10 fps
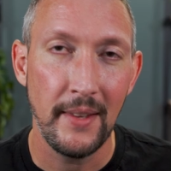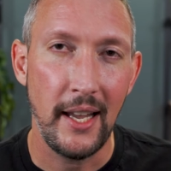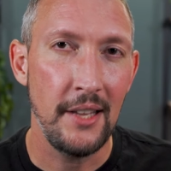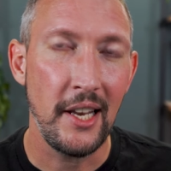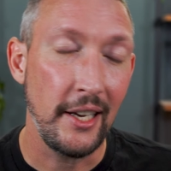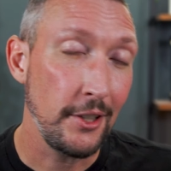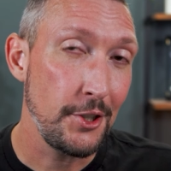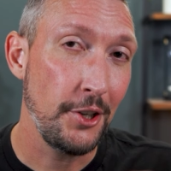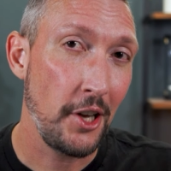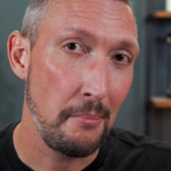and then I can
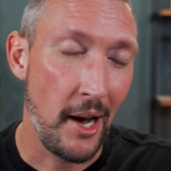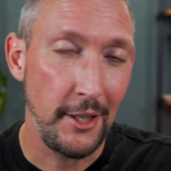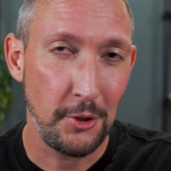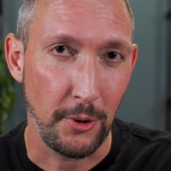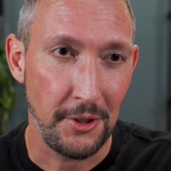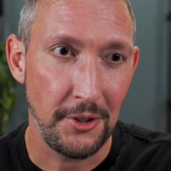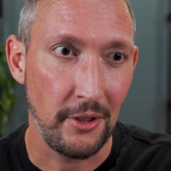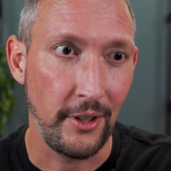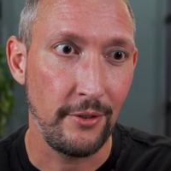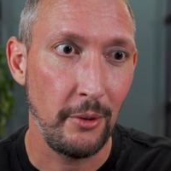turn on my sources
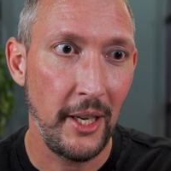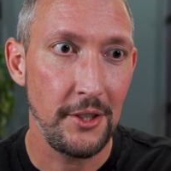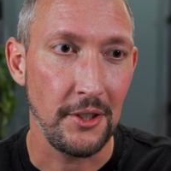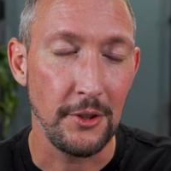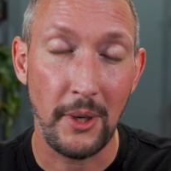of information.